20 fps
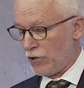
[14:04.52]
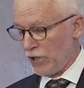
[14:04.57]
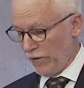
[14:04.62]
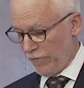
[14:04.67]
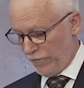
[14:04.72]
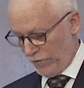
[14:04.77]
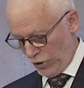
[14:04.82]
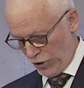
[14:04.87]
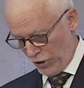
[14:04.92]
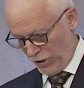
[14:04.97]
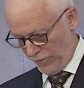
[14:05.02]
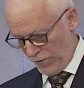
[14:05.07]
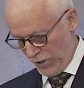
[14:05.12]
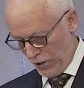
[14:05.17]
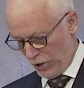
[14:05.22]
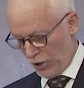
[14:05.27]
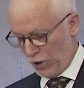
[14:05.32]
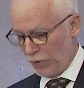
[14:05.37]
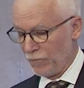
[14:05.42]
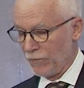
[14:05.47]
definition of
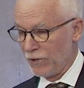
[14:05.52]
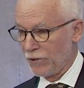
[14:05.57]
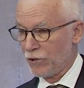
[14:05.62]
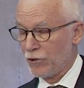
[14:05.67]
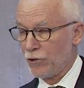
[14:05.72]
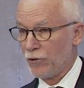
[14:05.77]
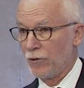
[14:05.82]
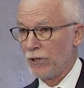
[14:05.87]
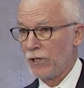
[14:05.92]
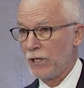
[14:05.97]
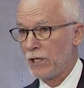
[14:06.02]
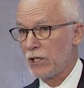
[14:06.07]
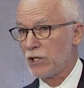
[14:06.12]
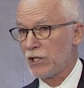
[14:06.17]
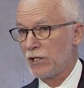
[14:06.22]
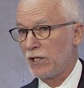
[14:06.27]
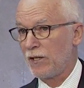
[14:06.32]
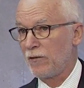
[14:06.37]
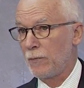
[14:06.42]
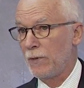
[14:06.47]
income that John Hicks
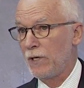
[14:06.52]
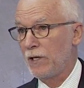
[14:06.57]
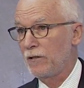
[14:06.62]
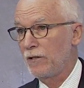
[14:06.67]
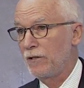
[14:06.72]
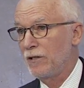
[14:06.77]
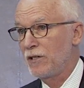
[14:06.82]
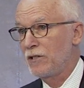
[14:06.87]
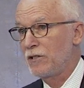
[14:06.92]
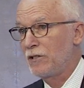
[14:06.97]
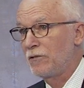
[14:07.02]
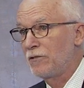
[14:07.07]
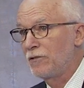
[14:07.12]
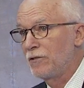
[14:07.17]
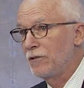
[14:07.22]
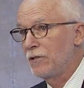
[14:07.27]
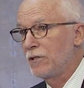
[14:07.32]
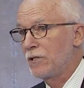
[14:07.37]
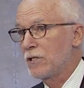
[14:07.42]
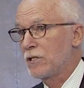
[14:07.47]
gave back in the
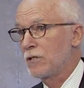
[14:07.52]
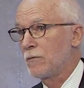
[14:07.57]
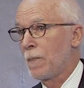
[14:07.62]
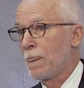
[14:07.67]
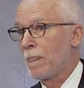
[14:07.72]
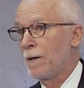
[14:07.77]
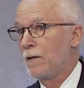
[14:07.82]
1930s.